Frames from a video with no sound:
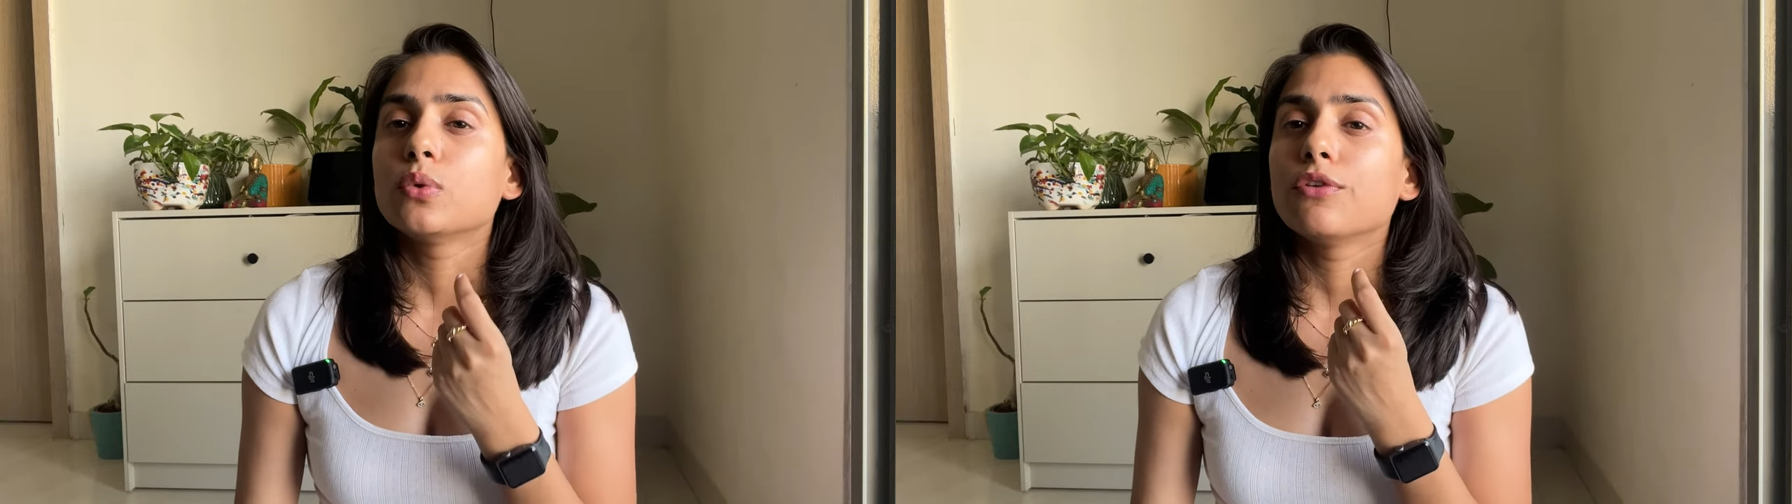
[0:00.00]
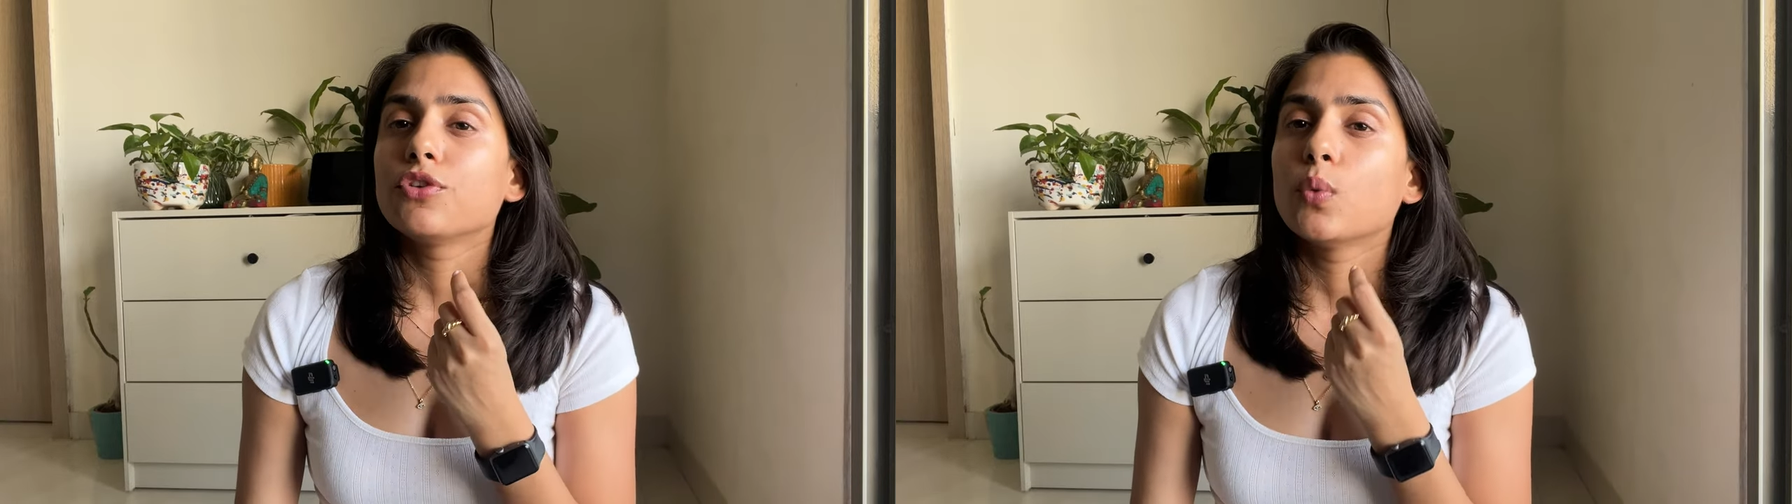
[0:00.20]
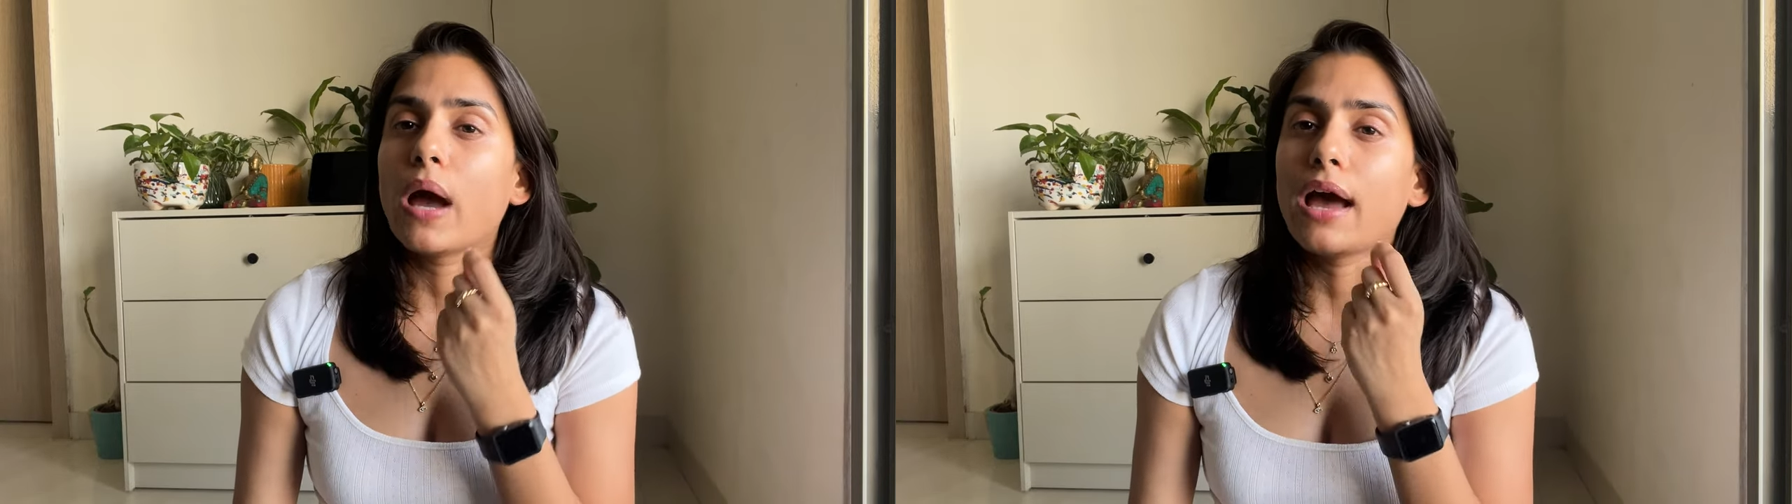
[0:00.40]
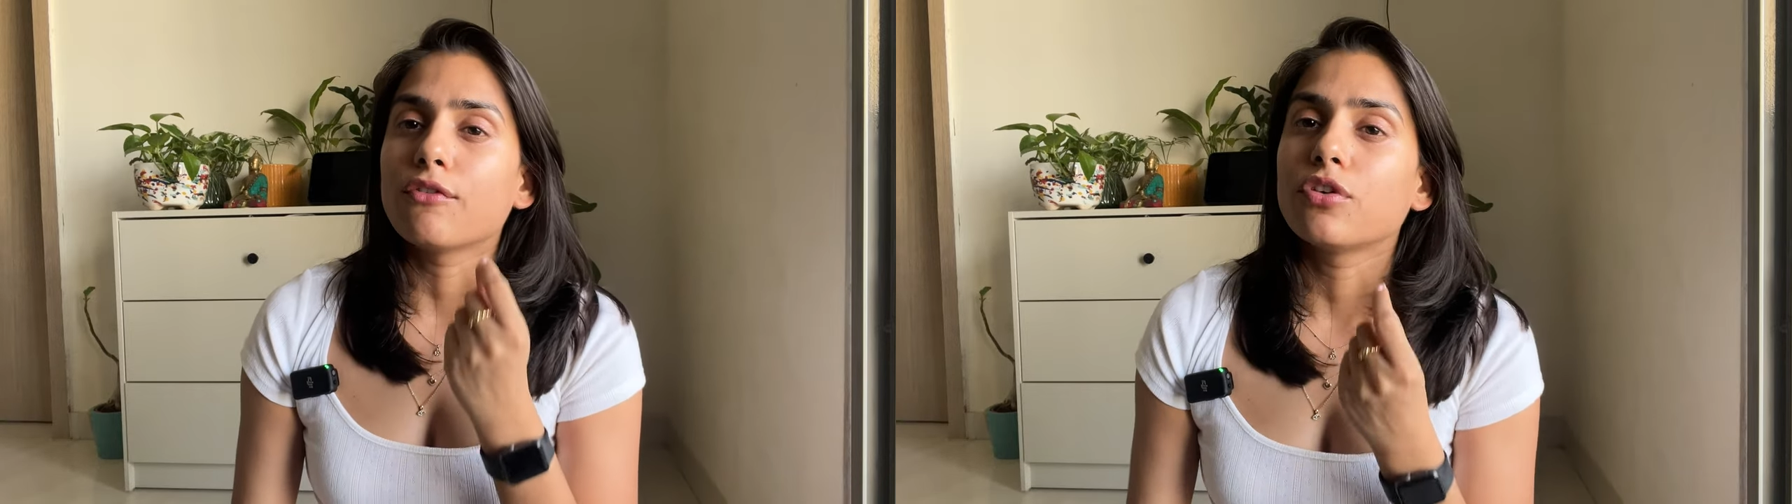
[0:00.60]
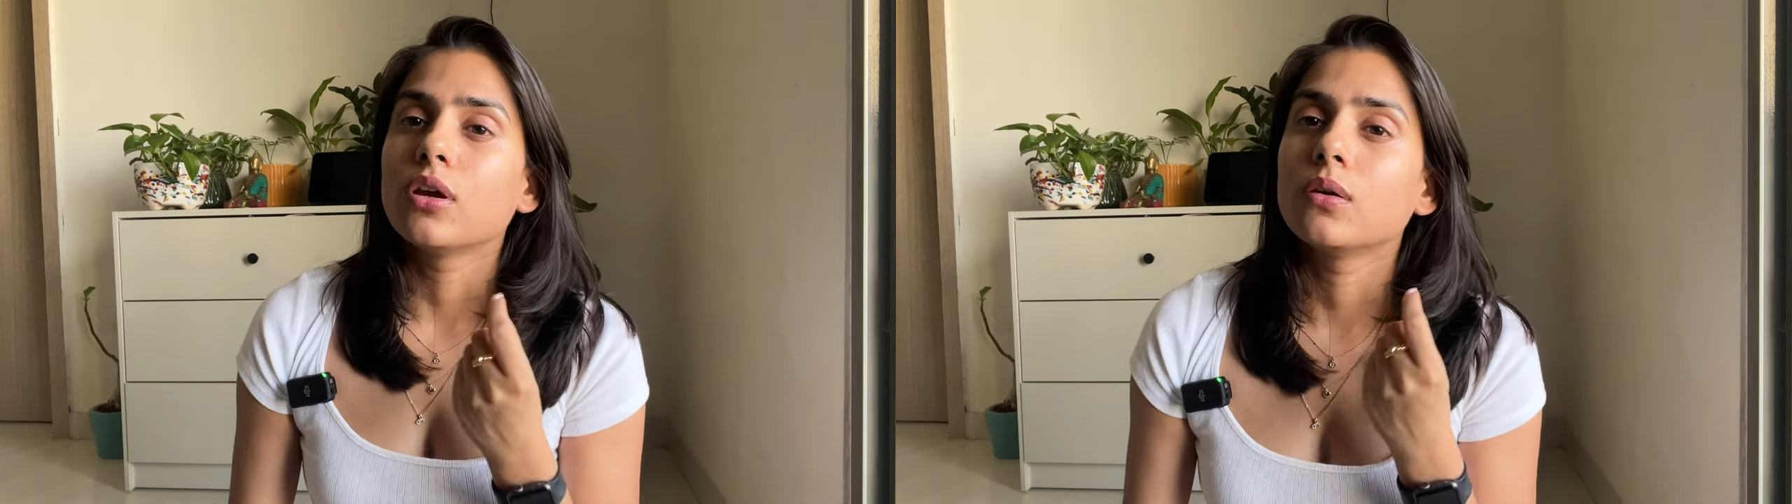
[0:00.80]
if you
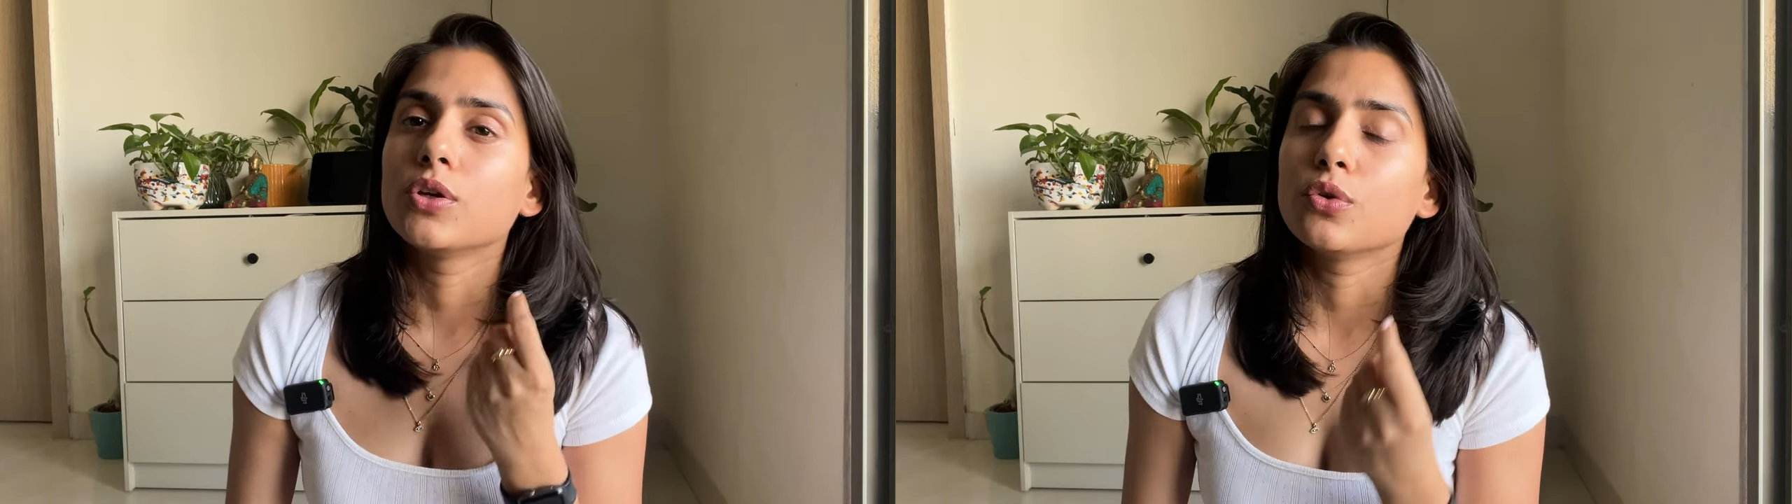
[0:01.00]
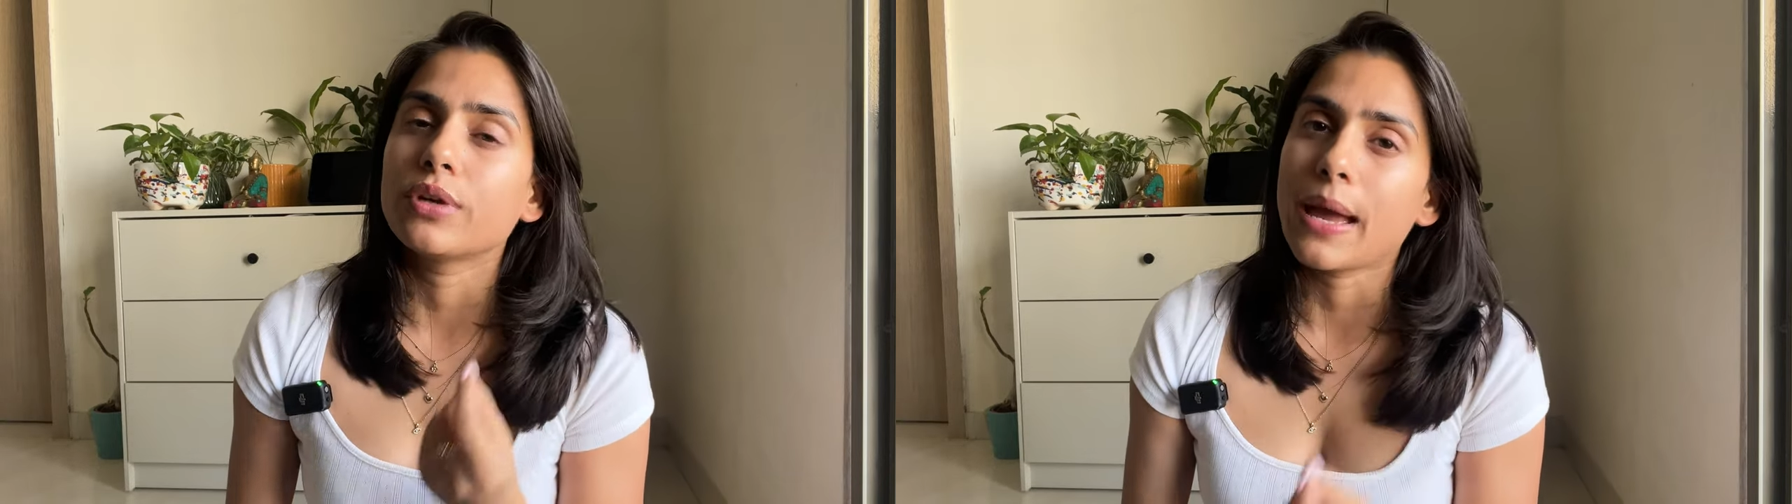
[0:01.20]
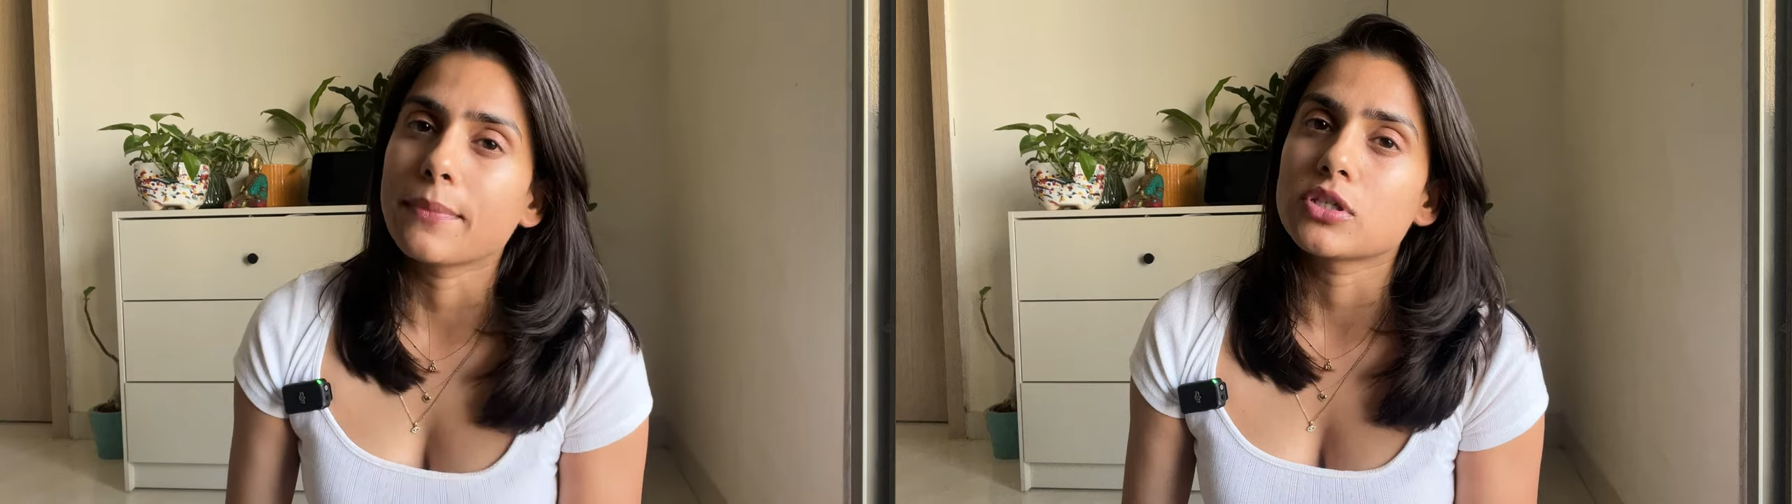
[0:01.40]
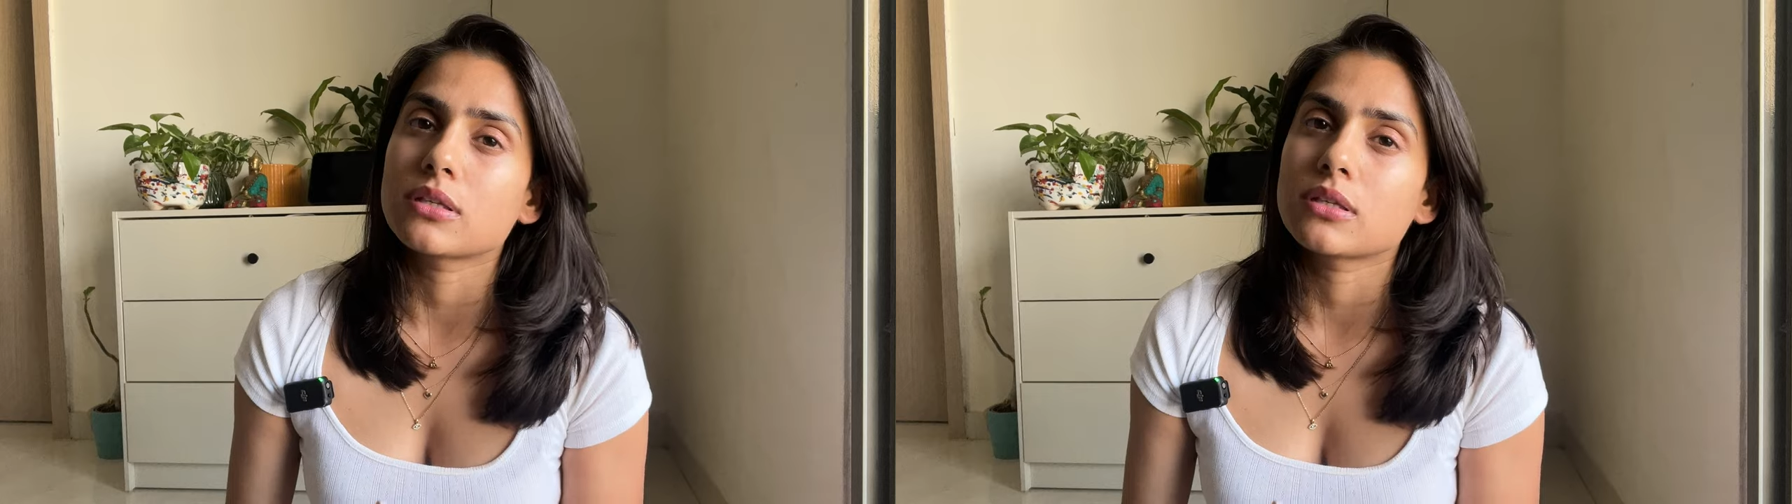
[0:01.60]
have you know damaged